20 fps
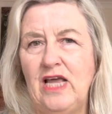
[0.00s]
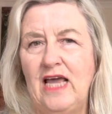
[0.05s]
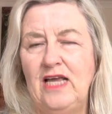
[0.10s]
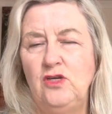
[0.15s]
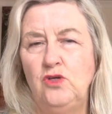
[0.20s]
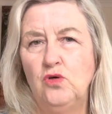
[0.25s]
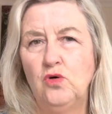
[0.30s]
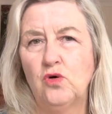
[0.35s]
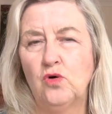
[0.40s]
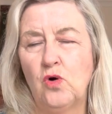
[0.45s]
and
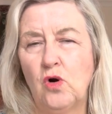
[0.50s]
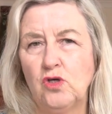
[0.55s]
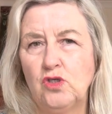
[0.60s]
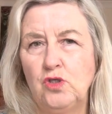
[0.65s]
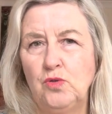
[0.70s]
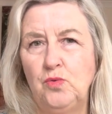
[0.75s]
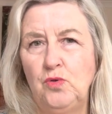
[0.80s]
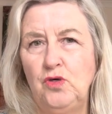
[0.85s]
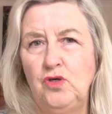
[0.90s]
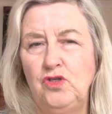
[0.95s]
your
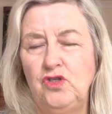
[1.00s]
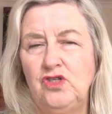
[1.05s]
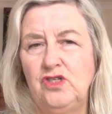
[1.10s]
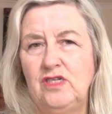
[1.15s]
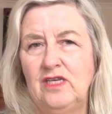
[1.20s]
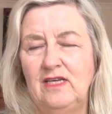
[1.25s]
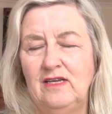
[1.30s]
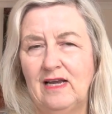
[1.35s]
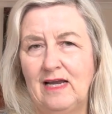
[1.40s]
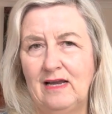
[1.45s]
crosswords,
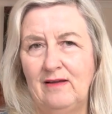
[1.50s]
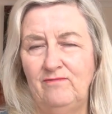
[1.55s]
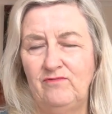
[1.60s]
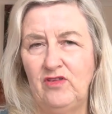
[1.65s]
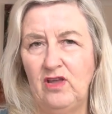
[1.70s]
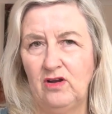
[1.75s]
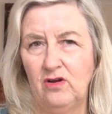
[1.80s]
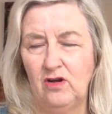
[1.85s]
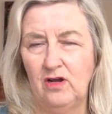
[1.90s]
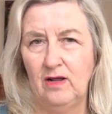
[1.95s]

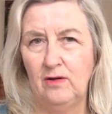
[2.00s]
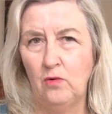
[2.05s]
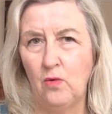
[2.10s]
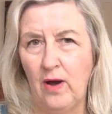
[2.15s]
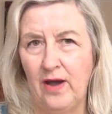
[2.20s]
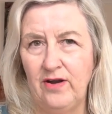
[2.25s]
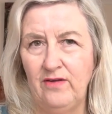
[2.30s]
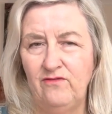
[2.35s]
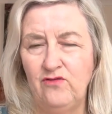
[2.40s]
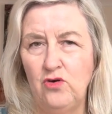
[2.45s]
uh,
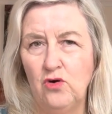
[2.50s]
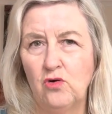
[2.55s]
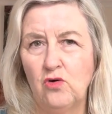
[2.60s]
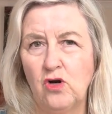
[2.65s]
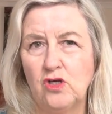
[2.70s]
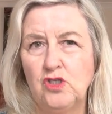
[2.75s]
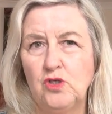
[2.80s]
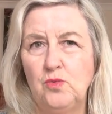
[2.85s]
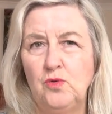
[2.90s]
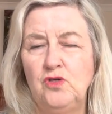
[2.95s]
quite a few
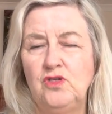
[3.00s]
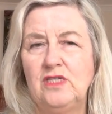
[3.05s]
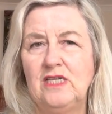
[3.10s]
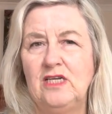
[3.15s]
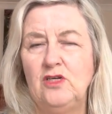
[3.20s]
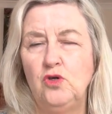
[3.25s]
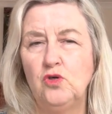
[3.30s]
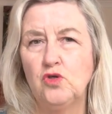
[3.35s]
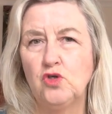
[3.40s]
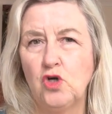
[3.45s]
crosswords in
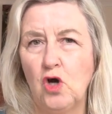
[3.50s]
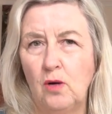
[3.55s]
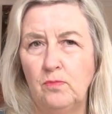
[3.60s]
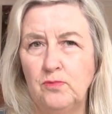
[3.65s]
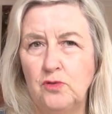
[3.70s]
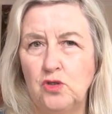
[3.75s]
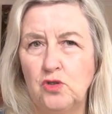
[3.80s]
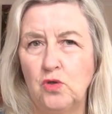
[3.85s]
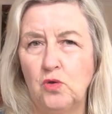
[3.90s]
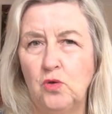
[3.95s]
your
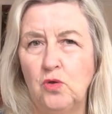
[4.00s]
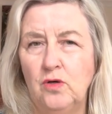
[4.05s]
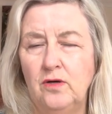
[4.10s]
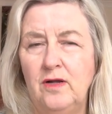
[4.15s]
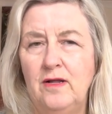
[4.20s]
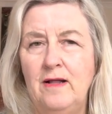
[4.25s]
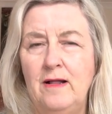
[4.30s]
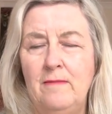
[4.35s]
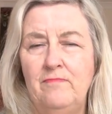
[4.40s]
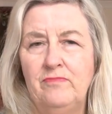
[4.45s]
top drawer
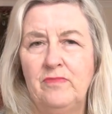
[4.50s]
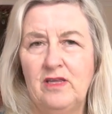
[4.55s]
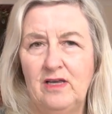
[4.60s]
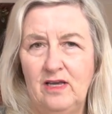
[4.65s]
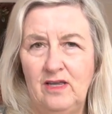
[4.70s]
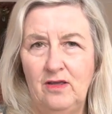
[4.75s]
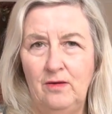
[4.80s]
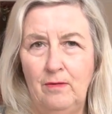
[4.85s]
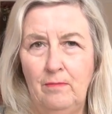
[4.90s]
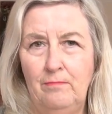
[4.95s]

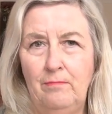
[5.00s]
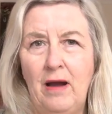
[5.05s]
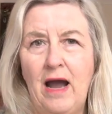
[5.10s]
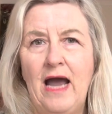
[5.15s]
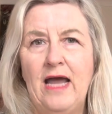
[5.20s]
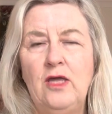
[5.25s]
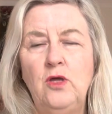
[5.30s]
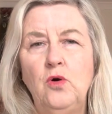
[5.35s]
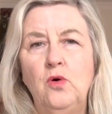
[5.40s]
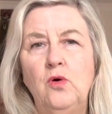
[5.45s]
by
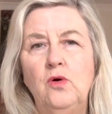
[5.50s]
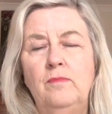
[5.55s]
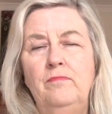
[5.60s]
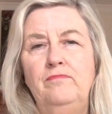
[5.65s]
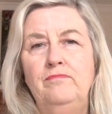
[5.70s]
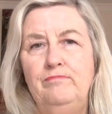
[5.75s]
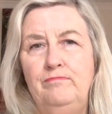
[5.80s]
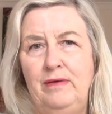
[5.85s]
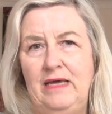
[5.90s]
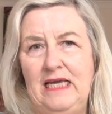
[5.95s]
your
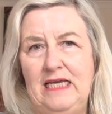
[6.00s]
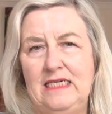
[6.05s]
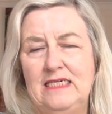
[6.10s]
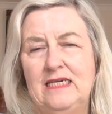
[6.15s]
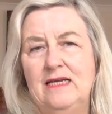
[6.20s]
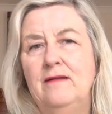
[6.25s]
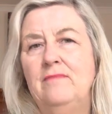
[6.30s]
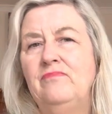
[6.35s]
bed.